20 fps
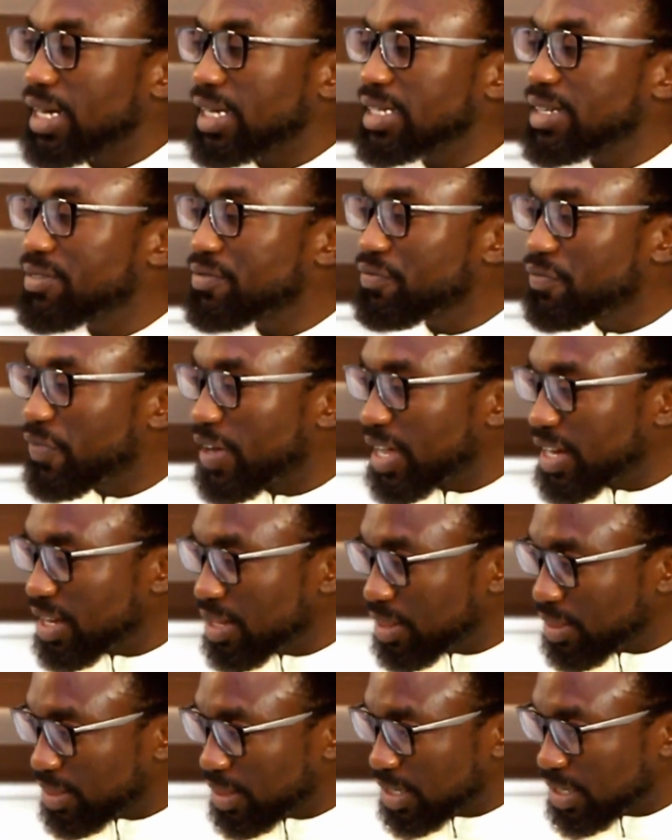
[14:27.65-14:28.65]
The
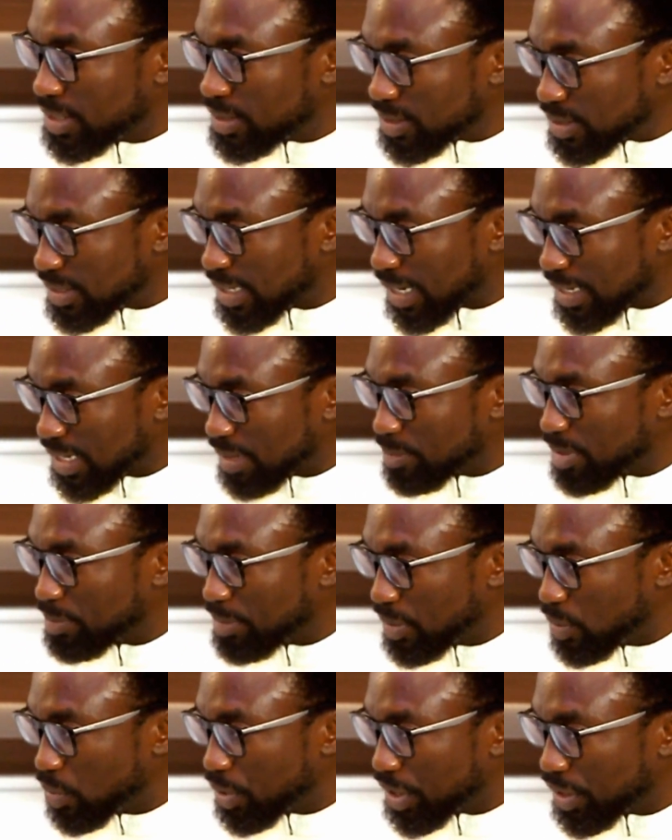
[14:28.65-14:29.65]
very things that they may
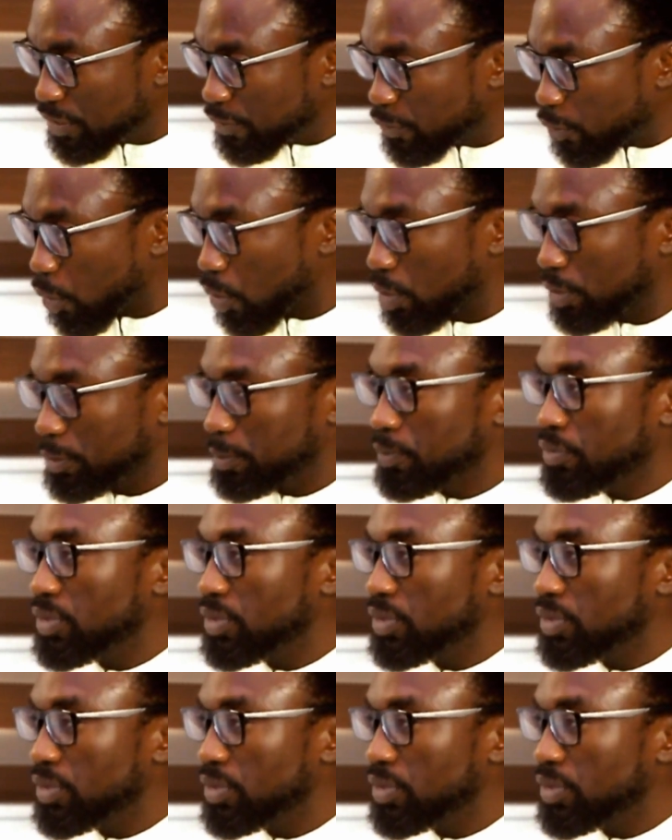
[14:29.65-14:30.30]
be looking for,